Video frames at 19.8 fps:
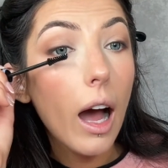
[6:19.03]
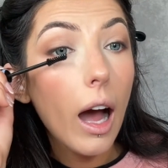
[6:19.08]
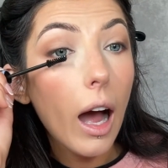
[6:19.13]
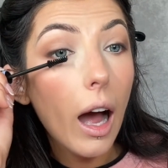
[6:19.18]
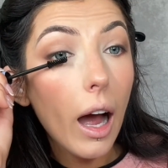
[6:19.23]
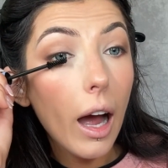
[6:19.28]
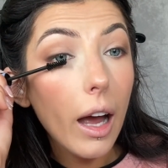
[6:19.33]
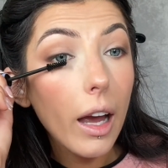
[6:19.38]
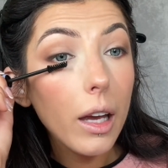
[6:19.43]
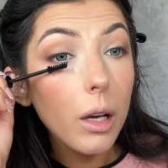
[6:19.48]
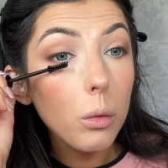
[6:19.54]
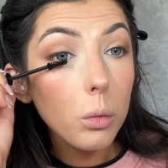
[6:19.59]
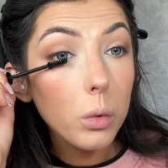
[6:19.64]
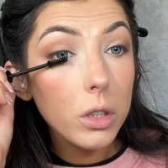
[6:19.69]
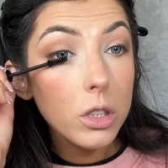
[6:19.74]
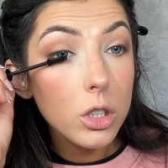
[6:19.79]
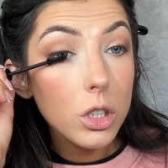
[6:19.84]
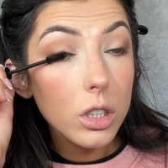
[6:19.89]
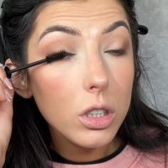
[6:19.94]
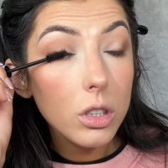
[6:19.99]
I
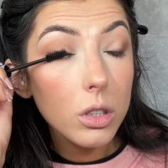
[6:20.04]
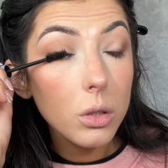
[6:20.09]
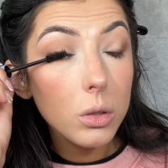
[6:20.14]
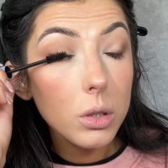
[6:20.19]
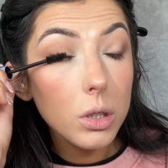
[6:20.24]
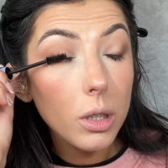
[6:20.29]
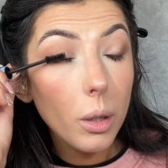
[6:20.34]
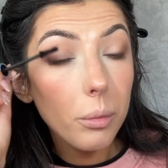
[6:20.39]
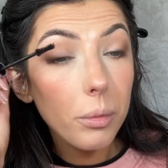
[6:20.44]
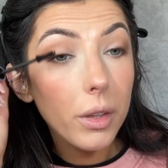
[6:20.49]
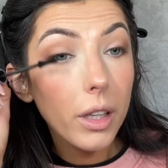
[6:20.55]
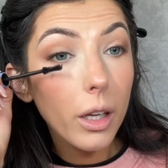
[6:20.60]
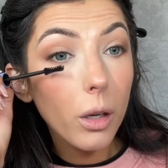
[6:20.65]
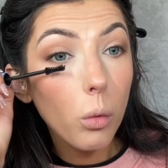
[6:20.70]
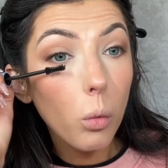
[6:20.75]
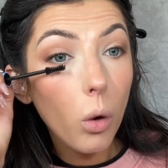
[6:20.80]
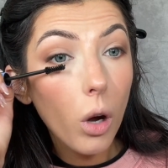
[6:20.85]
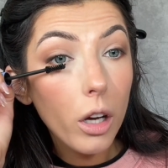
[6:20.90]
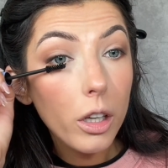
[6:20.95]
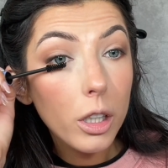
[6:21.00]
would just use something
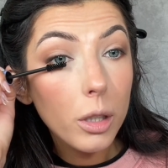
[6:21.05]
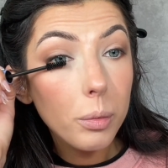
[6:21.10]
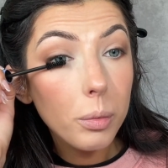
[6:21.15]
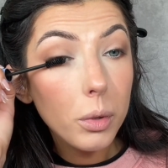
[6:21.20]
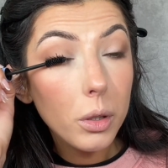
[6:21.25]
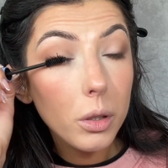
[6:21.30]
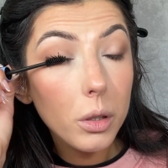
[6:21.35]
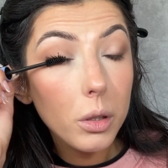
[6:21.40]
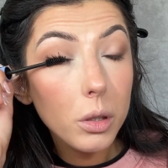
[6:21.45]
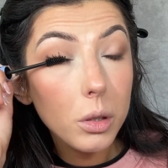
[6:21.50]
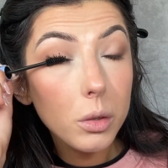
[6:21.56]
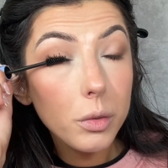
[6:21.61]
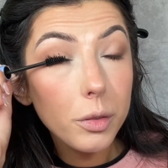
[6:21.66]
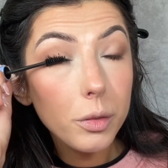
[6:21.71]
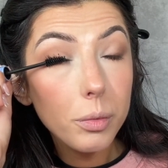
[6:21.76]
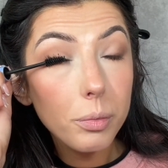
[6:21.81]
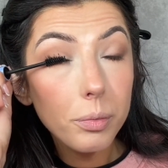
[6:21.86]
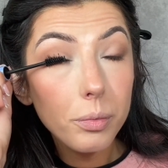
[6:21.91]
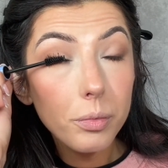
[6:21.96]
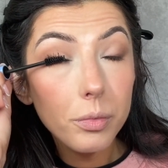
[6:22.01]
waterproof,
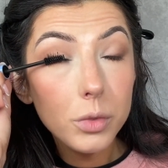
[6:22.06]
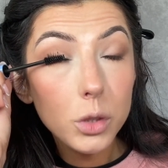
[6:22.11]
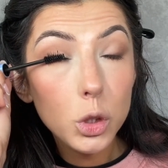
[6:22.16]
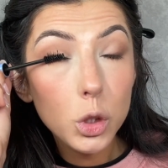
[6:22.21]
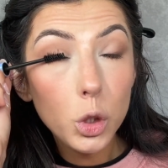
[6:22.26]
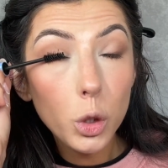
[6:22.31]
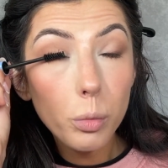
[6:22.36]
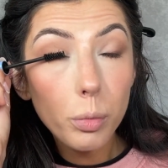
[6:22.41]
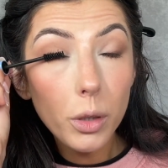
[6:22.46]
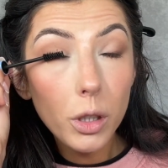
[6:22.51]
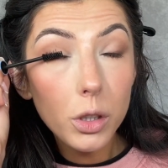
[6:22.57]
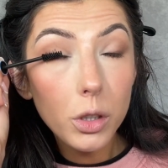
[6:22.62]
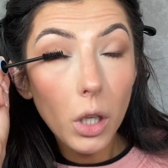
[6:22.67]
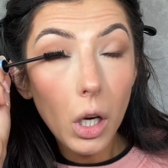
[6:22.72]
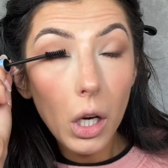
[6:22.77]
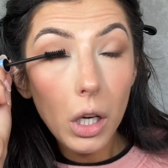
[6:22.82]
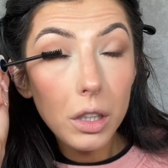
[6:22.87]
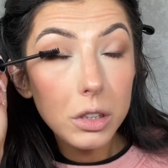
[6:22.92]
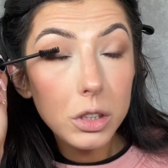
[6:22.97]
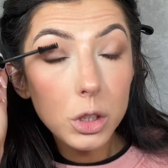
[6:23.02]
super
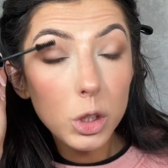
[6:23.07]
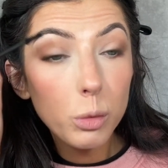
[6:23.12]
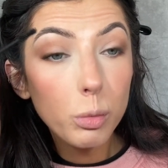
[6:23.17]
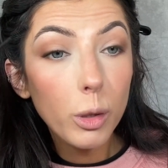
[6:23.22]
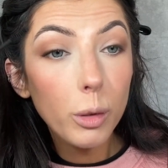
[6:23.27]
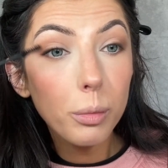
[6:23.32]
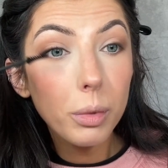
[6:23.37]
dark, super